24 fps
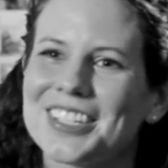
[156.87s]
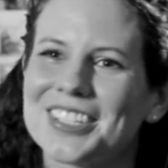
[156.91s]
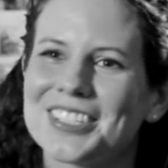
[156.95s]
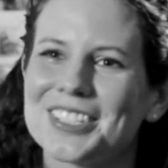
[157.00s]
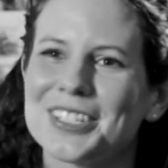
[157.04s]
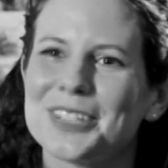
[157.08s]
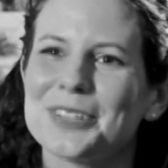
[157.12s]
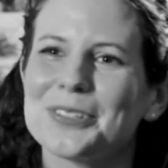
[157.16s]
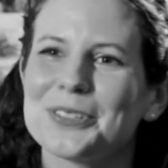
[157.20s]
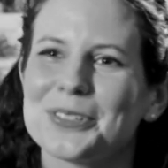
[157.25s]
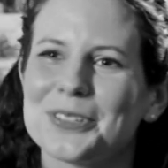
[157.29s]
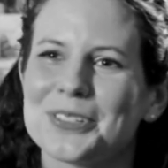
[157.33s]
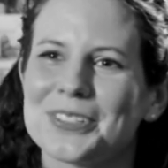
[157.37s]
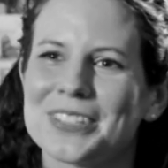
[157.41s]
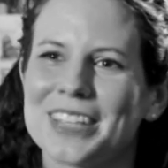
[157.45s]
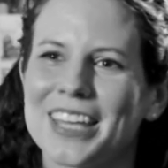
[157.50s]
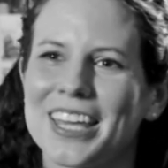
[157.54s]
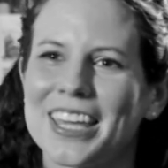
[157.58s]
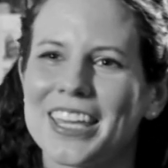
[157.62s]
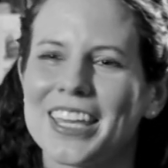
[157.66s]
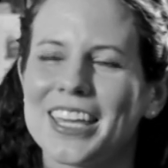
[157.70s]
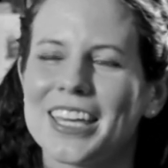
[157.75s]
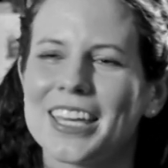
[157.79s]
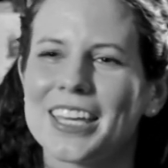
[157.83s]
She used to
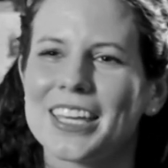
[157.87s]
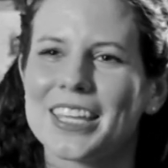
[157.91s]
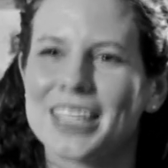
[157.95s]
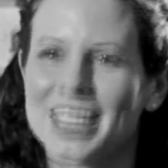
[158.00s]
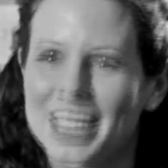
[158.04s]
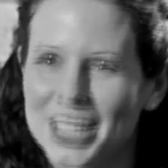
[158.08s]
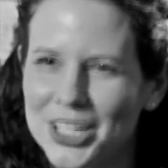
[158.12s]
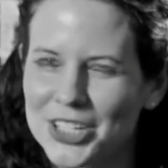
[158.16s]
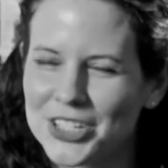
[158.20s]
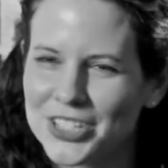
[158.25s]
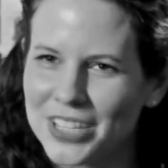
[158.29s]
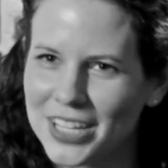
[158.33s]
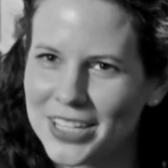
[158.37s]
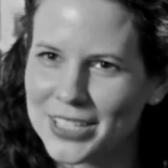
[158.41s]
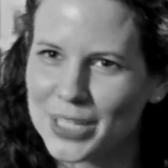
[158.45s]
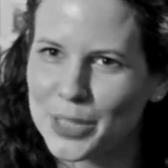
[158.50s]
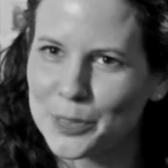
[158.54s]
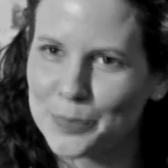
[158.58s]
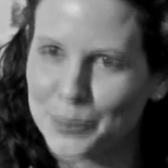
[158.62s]
say, each has a